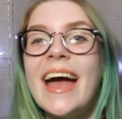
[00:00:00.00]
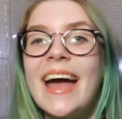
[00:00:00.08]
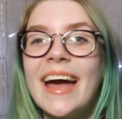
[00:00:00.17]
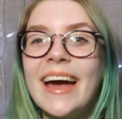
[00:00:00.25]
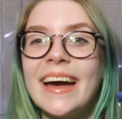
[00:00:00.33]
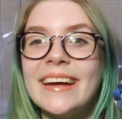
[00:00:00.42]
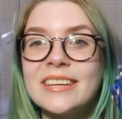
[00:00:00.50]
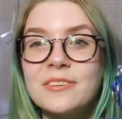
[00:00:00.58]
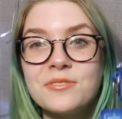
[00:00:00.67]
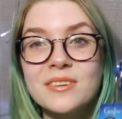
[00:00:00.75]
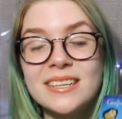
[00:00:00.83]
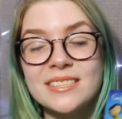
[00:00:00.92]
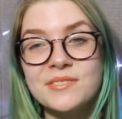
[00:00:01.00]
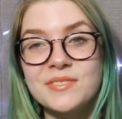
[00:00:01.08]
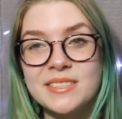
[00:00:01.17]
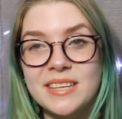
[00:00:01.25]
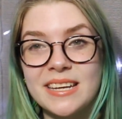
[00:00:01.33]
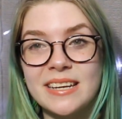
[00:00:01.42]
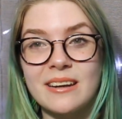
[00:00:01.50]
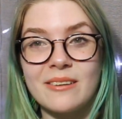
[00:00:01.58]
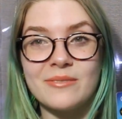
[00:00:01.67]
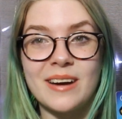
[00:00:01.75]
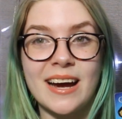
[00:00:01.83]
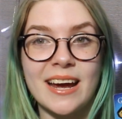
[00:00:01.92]
and if you guys have seen
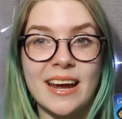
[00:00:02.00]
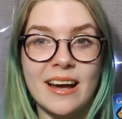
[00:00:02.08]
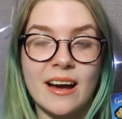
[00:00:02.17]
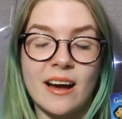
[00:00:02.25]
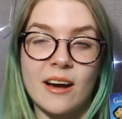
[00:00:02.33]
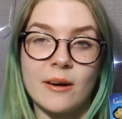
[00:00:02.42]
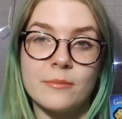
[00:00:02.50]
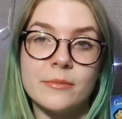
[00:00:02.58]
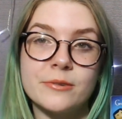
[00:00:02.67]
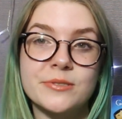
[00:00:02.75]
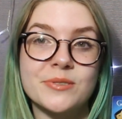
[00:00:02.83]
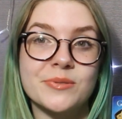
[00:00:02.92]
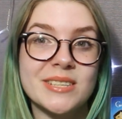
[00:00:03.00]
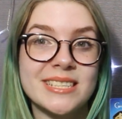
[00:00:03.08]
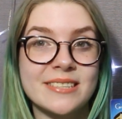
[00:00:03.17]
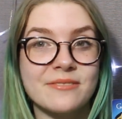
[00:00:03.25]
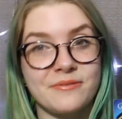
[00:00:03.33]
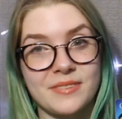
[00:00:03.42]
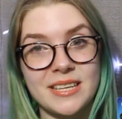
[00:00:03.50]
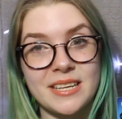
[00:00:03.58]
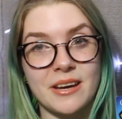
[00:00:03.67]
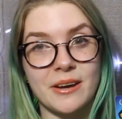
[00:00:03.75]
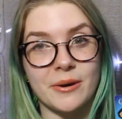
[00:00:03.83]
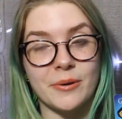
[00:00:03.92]
my uh, most recent
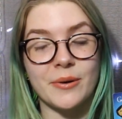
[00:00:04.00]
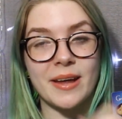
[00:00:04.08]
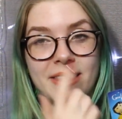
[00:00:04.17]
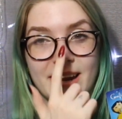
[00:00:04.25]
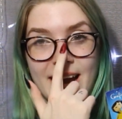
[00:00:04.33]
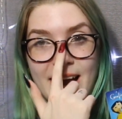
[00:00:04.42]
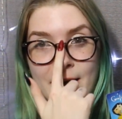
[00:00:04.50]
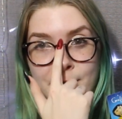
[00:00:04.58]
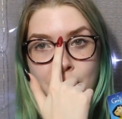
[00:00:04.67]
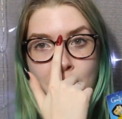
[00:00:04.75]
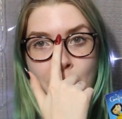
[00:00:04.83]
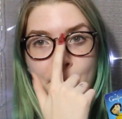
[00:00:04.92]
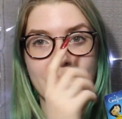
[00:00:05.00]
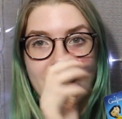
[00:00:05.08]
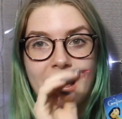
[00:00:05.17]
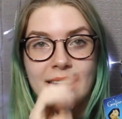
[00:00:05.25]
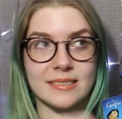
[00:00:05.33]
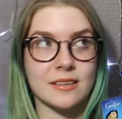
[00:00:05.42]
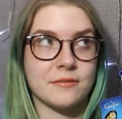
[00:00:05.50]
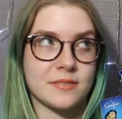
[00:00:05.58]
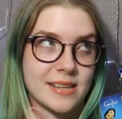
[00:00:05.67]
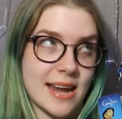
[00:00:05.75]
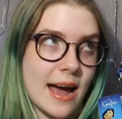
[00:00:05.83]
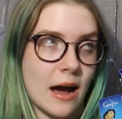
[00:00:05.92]
video that I have up as
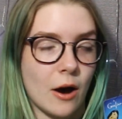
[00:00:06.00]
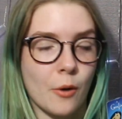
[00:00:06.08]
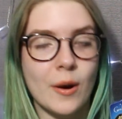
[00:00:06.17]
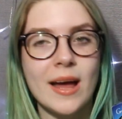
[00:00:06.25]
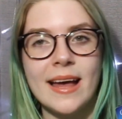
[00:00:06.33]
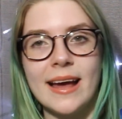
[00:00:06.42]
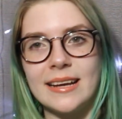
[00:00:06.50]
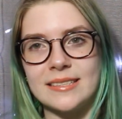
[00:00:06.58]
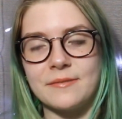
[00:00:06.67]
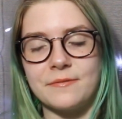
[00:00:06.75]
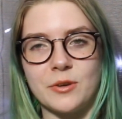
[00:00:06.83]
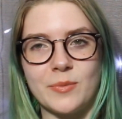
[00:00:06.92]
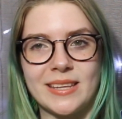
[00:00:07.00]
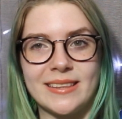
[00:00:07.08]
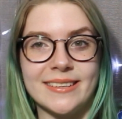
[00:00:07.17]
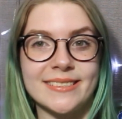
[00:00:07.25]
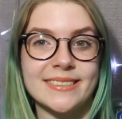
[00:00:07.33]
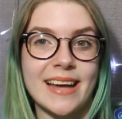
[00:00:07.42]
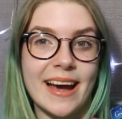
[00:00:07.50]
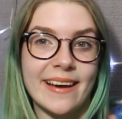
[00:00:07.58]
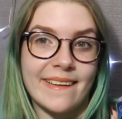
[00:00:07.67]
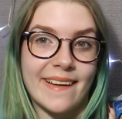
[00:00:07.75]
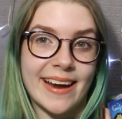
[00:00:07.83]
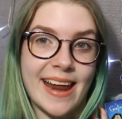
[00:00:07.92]
of now, as I'm filming this,
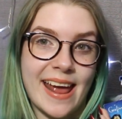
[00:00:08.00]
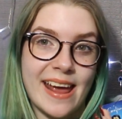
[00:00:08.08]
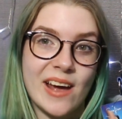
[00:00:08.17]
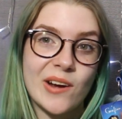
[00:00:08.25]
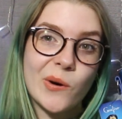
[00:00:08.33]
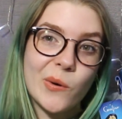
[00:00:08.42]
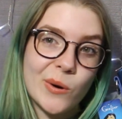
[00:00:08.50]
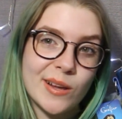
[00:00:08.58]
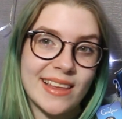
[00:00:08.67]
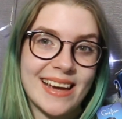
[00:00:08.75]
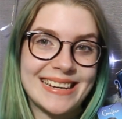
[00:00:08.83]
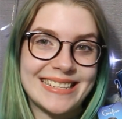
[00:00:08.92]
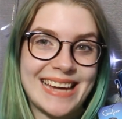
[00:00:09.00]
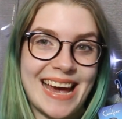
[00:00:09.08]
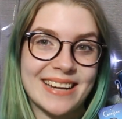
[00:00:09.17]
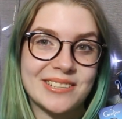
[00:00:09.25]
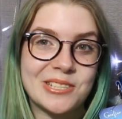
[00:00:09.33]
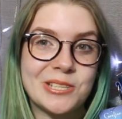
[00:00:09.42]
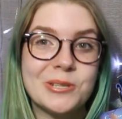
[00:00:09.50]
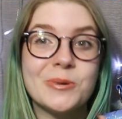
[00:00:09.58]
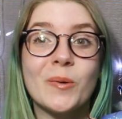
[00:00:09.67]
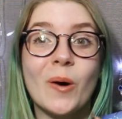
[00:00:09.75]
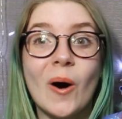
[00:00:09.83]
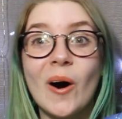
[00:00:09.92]
I got a Coraline
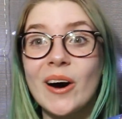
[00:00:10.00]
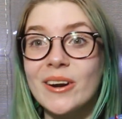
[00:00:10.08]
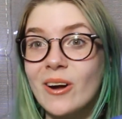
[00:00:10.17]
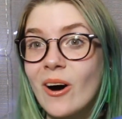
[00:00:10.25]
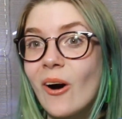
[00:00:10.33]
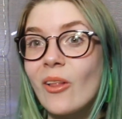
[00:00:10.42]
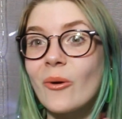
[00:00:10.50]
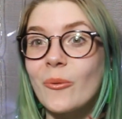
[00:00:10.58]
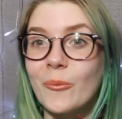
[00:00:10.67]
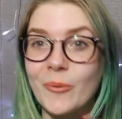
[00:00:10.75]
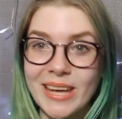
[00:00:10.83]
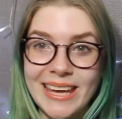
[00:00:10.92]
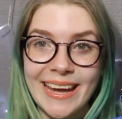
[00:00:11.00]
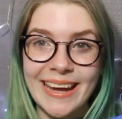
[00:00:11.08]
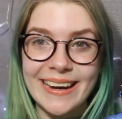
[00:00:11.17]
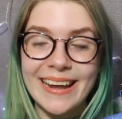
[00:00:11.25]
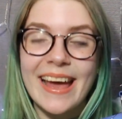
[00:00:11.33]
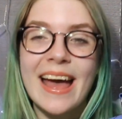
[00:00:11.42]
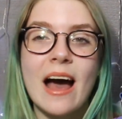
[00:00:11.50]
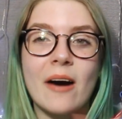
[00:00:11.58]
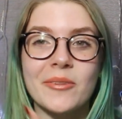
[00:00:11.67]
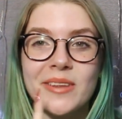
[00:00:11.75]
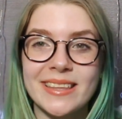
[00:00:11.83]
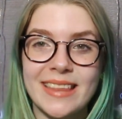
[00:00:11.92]
tattoo on Halloween.
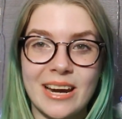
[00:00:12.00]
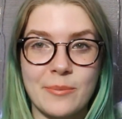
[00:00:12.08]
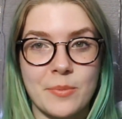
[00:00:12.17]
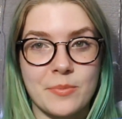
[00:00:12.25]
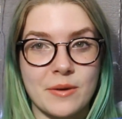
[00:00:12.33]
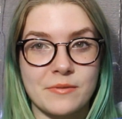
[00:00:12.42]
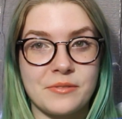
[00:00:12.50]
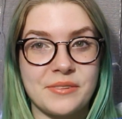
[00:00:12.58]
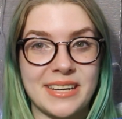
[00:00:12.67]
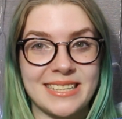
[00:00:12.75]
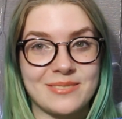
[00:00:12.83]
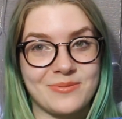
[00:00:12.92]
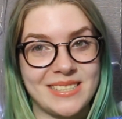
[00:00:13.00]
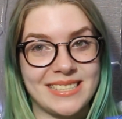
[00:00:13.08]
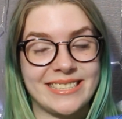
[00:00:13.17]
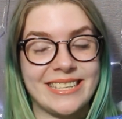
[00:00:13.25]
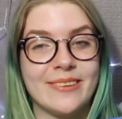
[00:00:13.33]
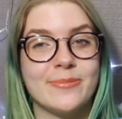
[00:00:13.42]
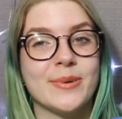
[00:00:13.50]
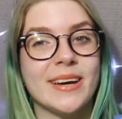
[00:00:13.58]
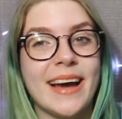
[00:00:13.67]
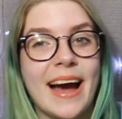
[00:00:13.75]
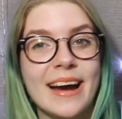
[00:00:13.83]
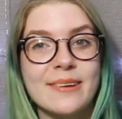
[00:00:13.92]
I'll link that up above if you guys missed it,
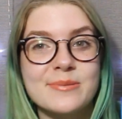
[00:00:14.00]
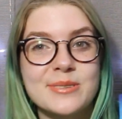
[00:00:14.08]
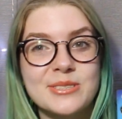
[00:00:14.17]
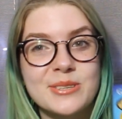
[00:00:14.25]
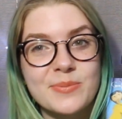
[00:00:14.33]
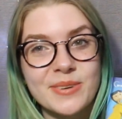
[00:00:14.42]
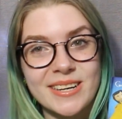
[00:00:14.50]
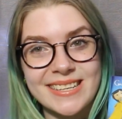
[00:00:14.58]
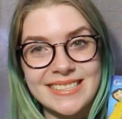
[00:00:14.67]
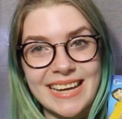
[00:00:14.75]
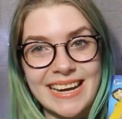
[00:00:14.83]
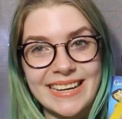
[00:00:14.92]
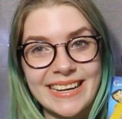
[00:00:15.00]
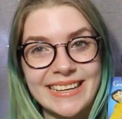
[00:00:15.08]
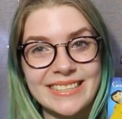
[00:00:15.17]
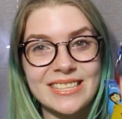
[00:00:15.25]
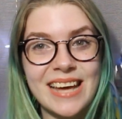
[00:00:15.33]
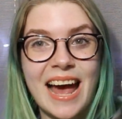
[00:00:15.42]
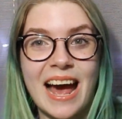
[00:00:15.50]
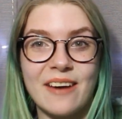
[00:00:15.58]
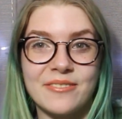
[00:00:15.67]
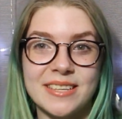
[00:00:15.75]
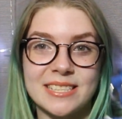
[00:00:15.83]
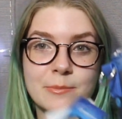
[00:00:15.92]
but I'm super excited to
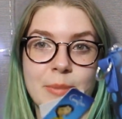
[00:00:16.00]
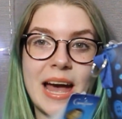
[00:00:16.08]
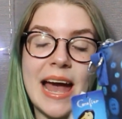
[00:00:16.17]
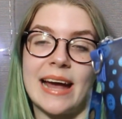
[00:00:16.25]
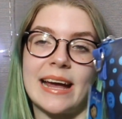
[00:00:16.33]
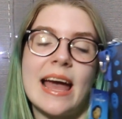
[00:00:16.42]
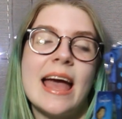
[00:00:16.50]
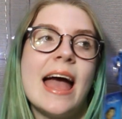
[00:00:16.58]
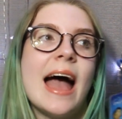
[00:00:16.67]
have this bag.